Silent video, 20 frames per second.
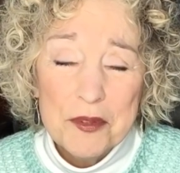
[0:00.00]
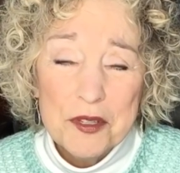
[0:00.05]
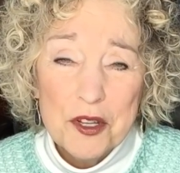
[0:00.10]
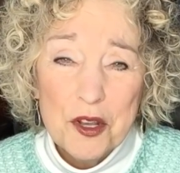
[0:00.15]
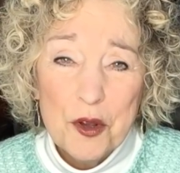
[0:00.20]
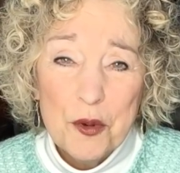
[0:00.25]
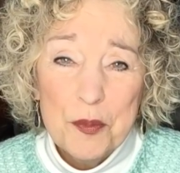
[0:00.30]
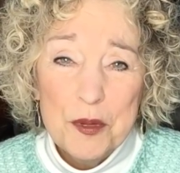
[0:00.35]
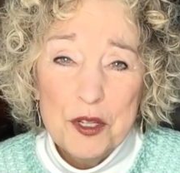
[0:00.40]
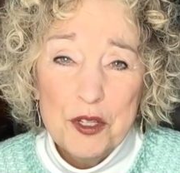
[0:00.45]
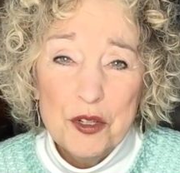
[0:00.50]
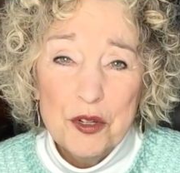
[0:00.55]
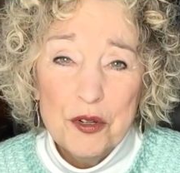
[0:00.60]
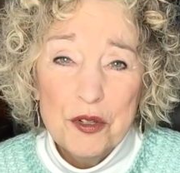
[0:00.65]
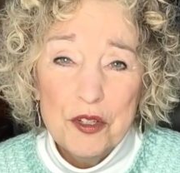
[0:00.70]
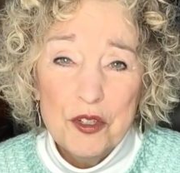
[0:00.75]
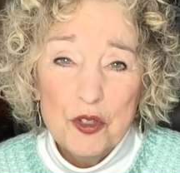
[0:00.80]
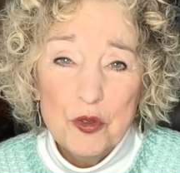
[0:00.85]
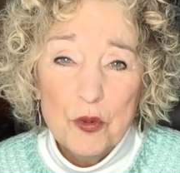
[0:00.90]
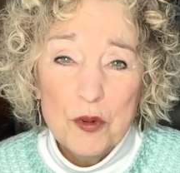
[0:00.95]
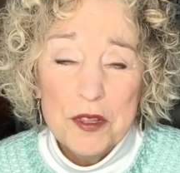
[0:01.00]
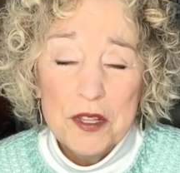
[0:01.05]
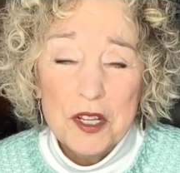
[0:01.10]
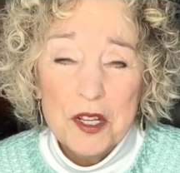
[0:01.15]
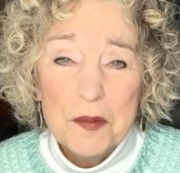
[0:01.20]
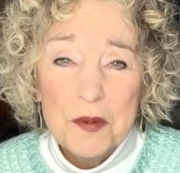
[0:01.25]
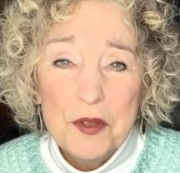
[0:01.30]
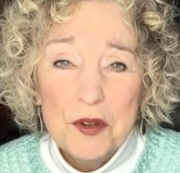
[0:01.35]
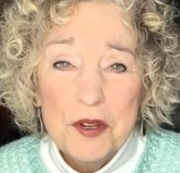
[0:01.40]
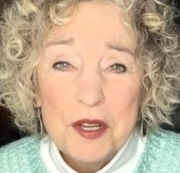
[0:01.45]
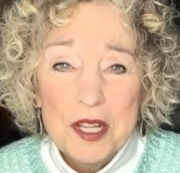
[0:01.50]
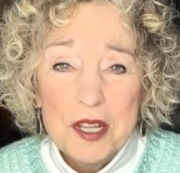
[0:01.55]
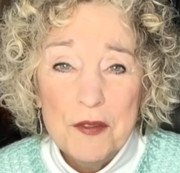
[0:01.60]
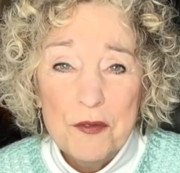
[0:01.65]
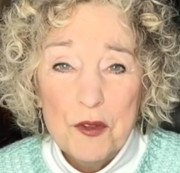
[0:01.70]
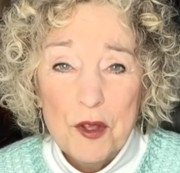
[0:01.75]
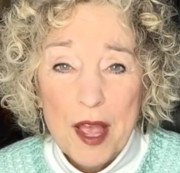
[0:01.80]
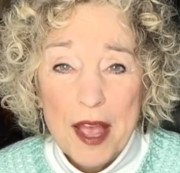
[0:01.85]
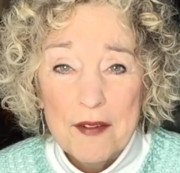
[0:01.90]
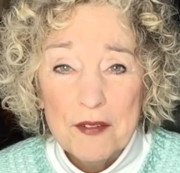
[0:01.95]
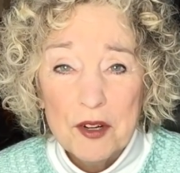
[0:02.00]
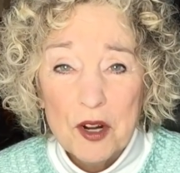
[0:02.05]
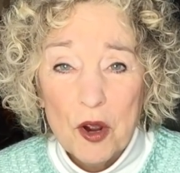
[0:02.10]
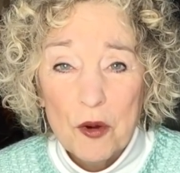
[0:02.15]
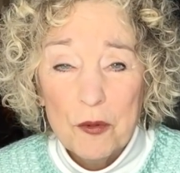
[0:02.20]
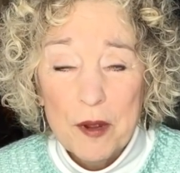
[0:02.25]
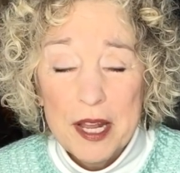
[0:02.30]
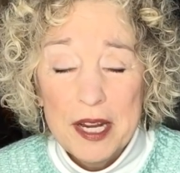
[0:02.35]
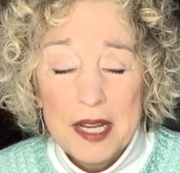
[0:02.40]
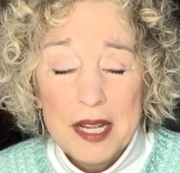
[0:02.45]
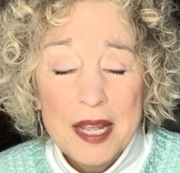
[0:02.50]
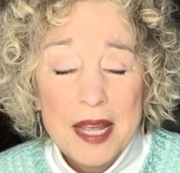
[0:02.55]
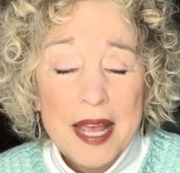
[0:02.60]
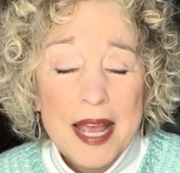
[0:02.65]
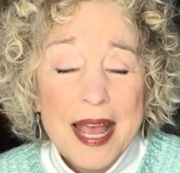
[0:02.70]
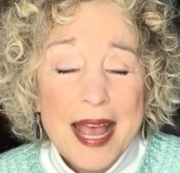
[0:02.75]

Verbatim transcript: So be sure to join the community if you haven't already.